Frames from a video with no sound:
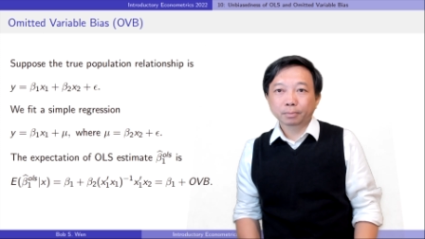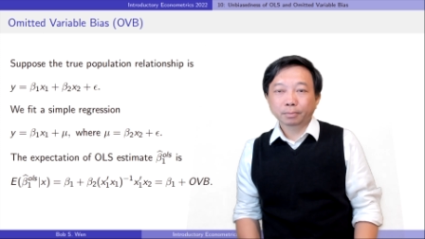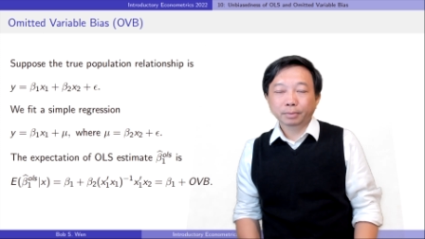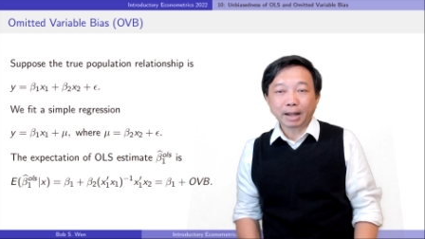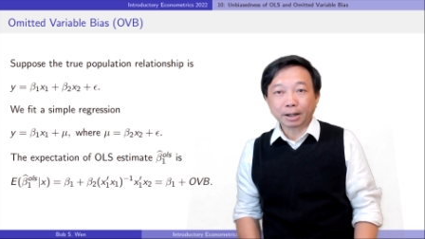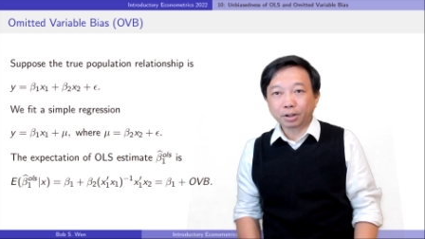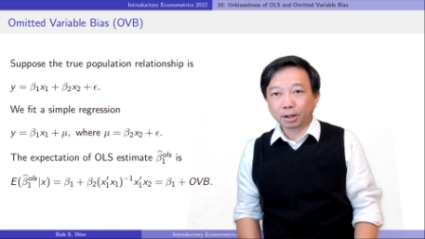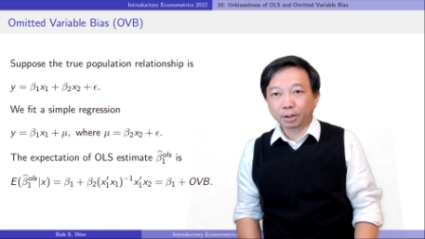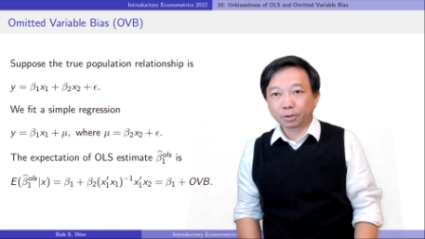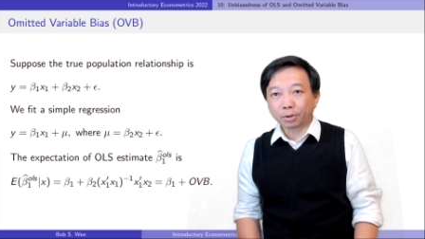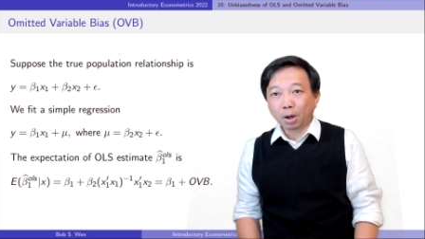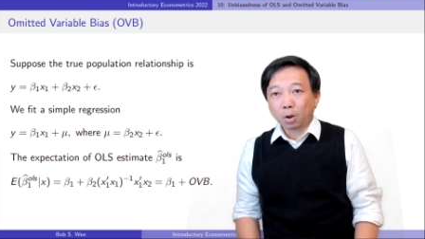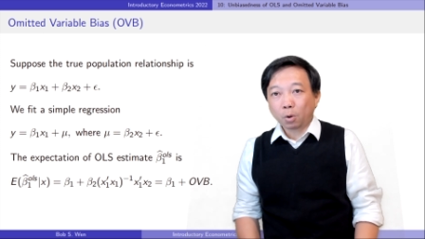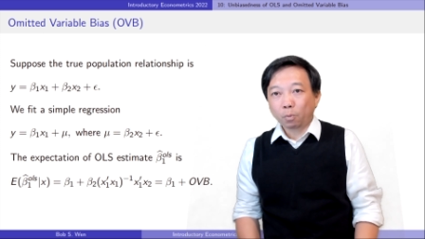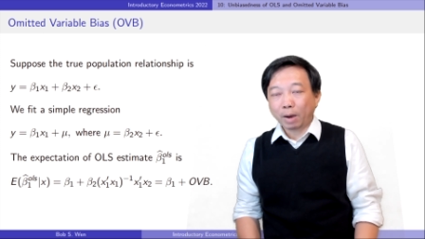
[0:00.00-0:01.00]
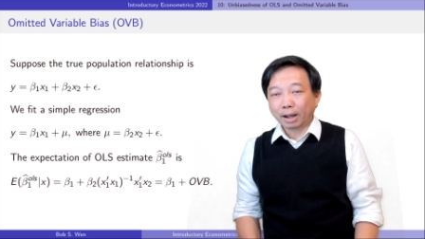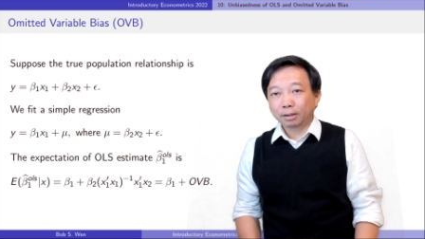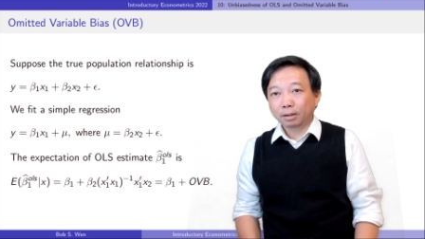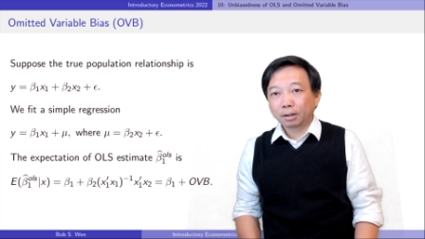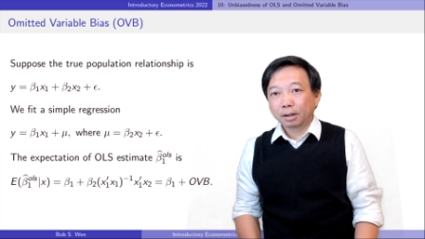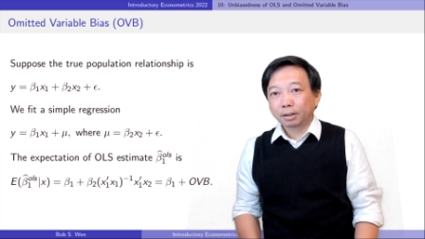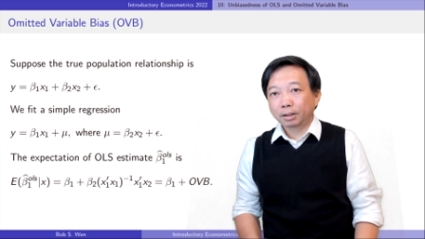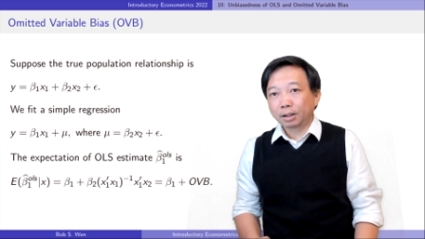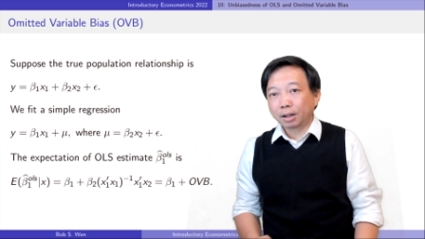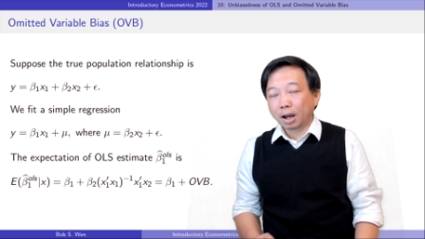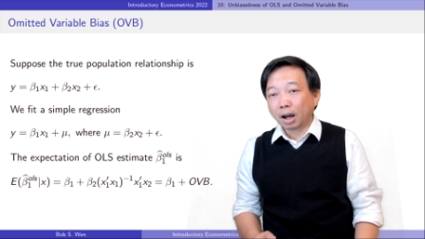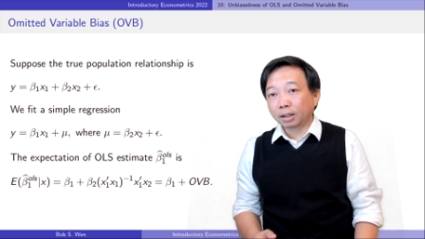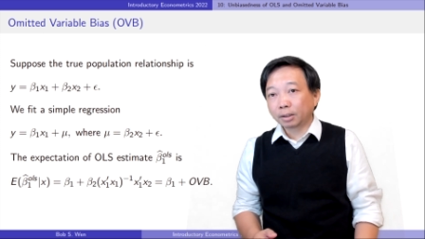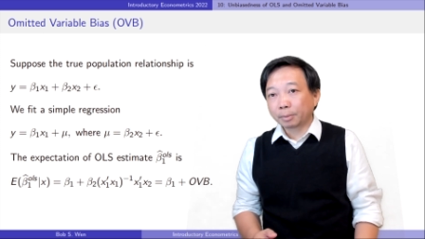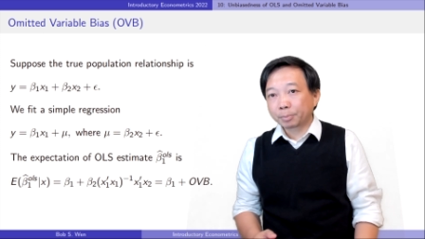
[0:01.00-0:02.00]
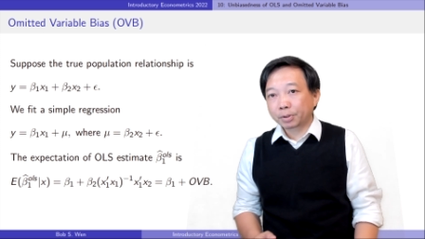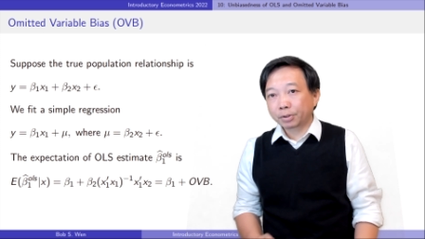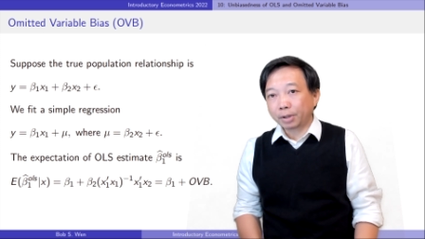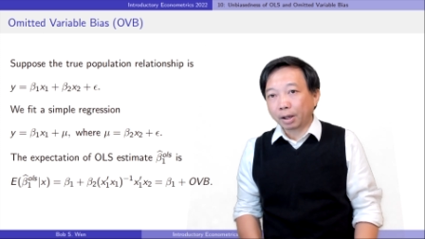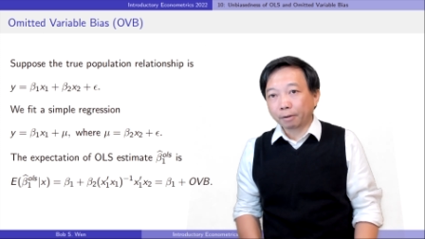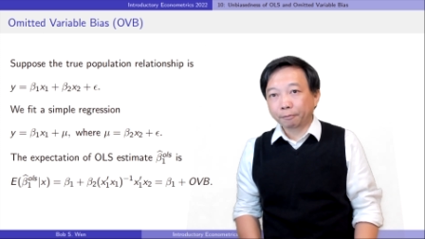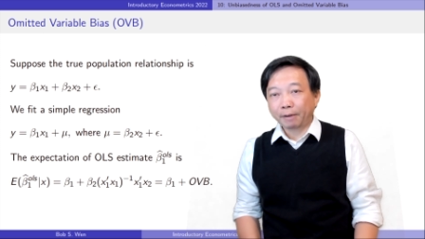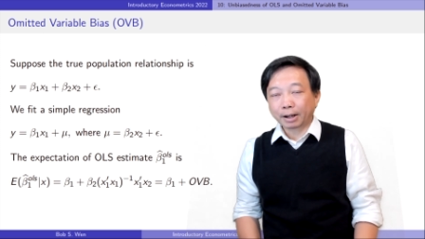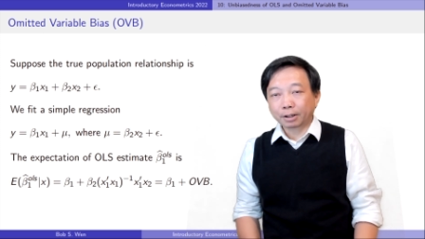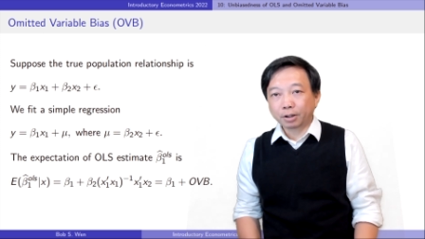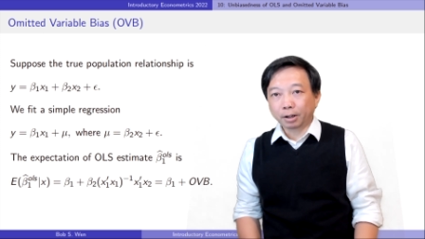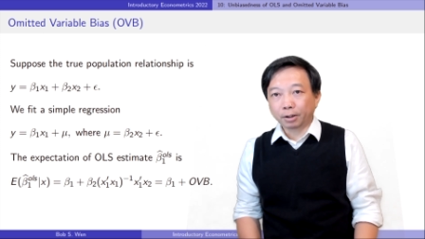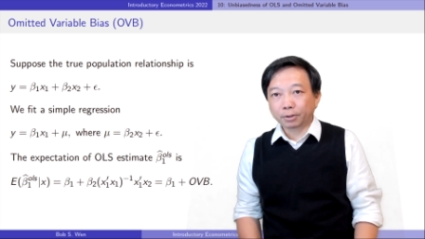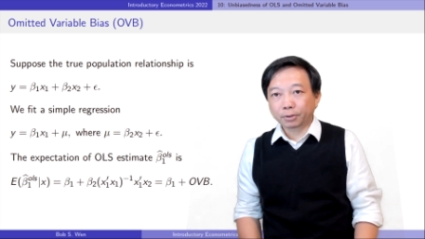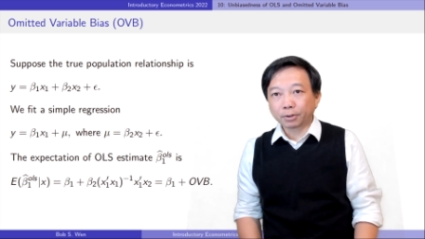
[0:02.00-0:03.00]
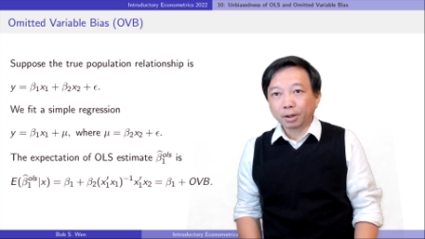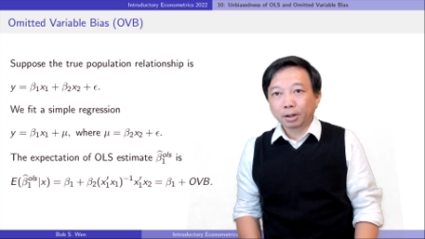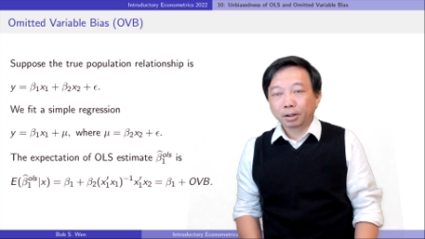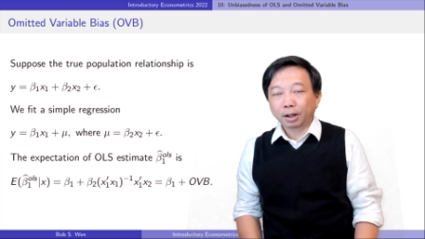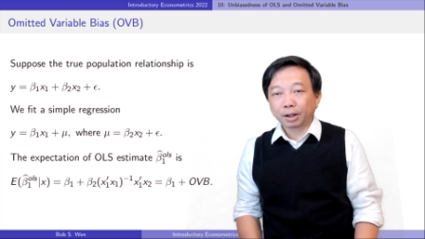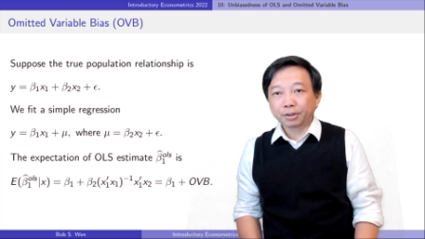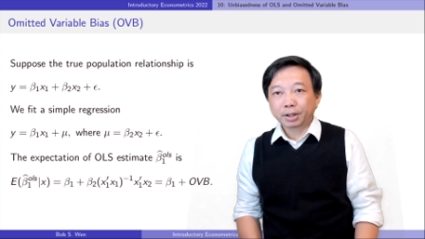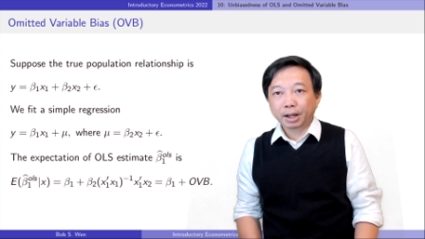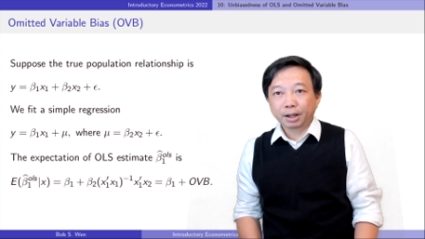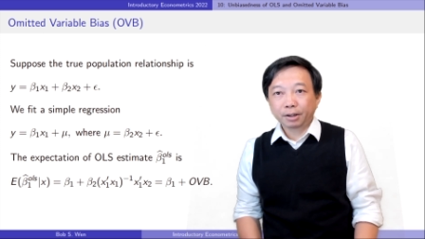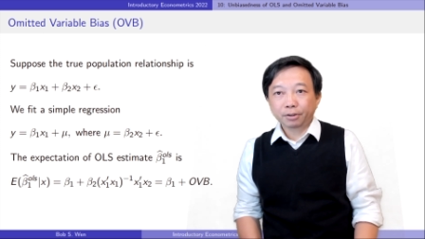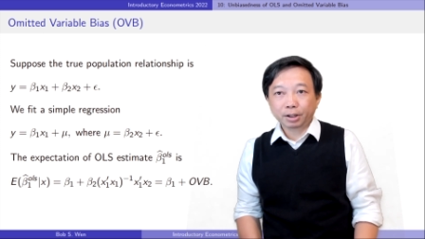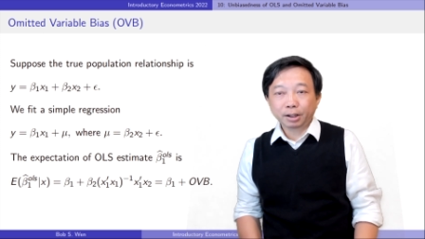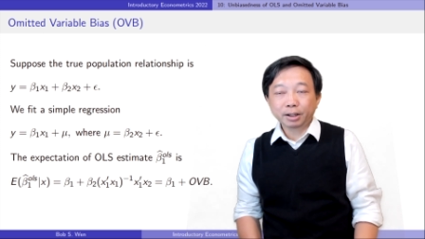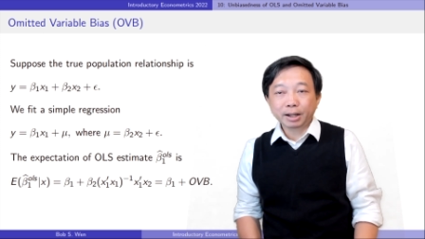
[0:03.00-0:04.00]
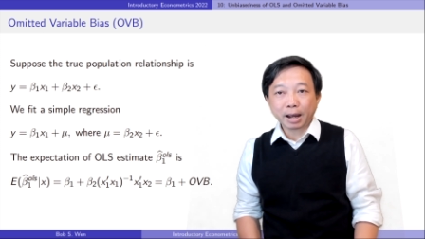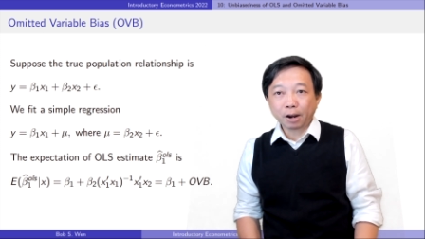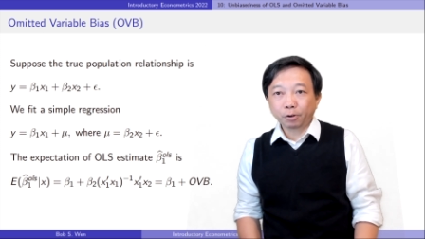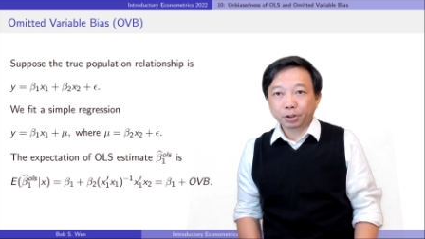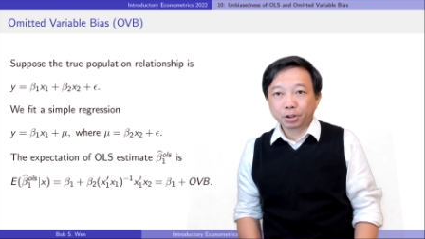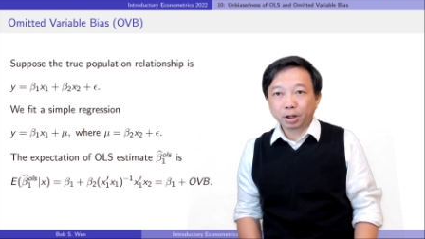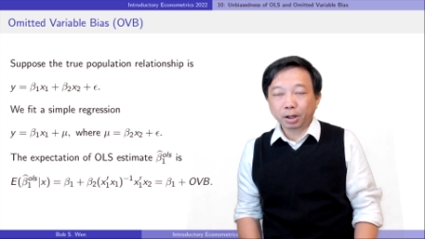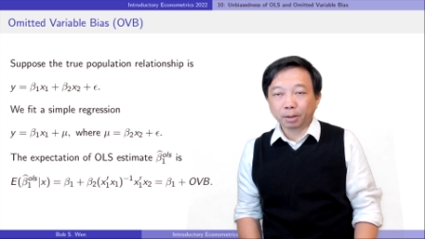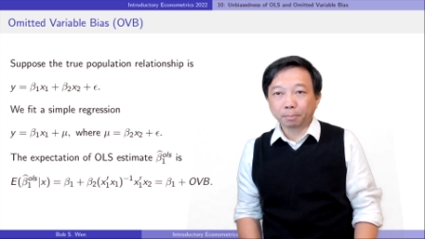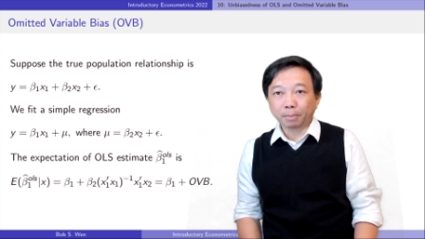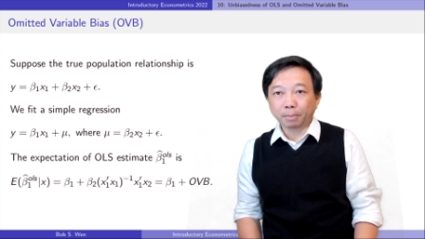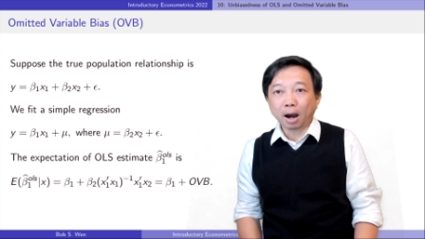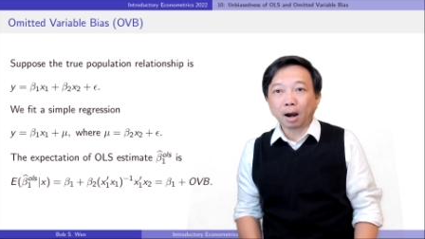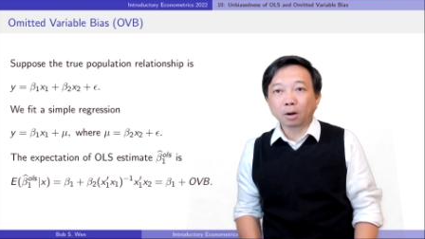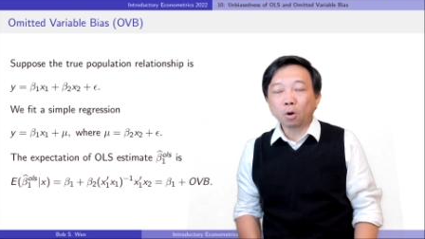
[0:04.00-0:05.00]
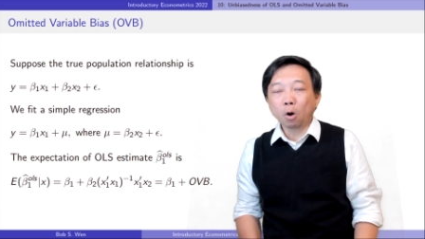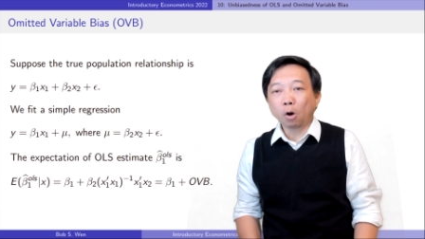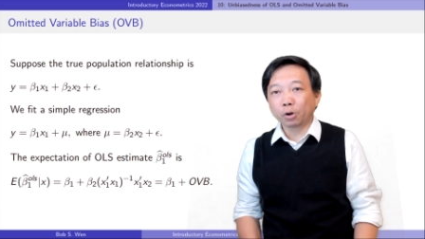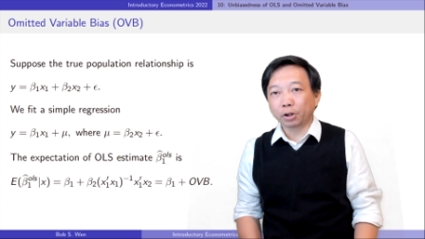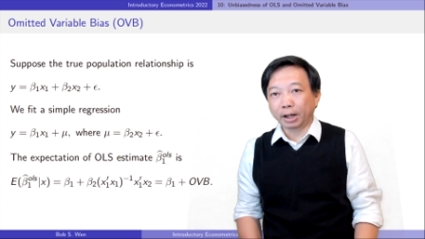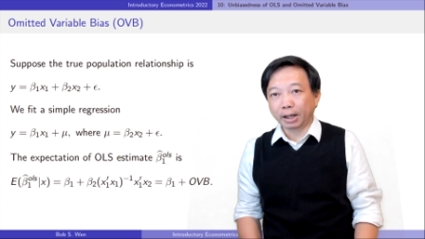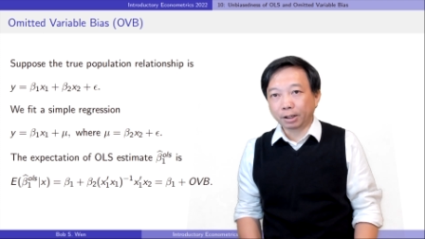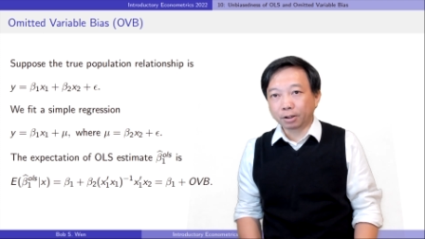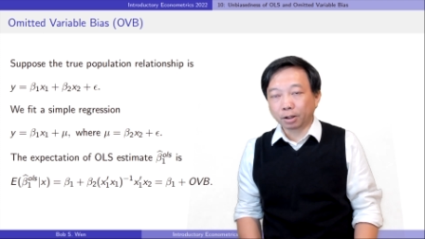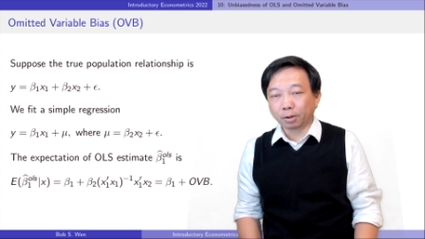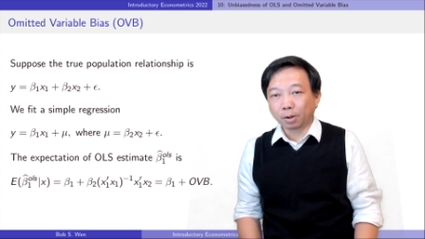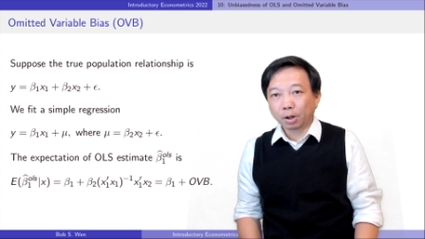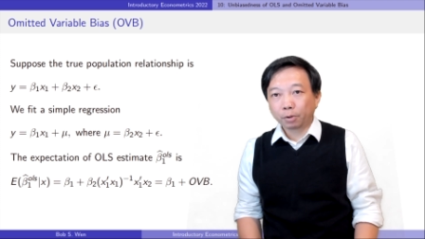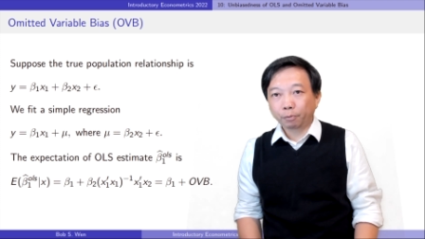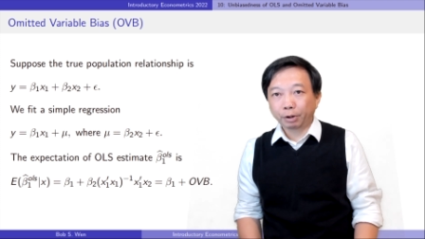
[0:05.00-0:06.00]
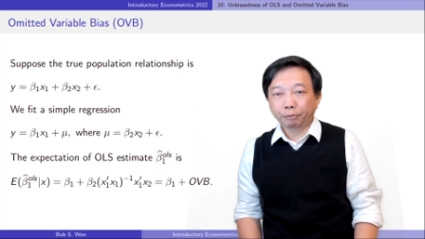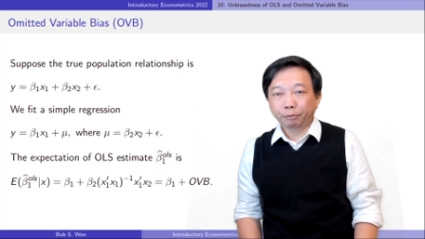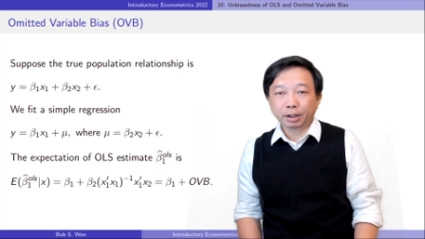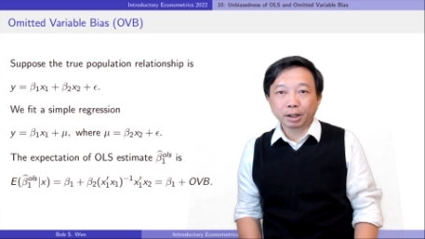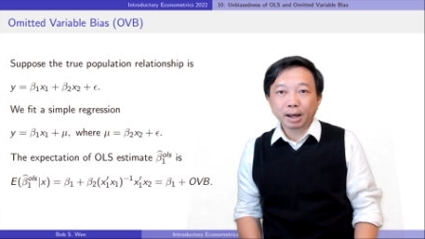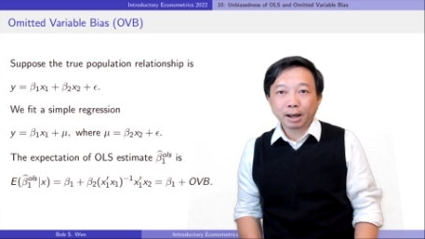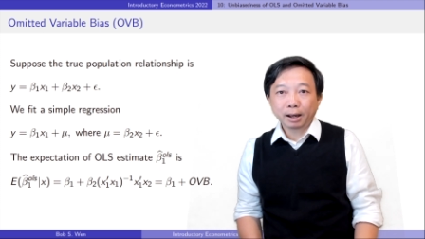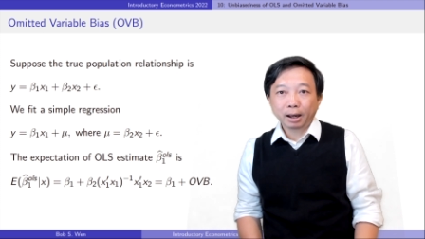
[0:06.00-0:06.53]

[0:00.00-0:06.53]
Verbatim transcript: that is, when the unobserved factors contained in the error term are correlated with the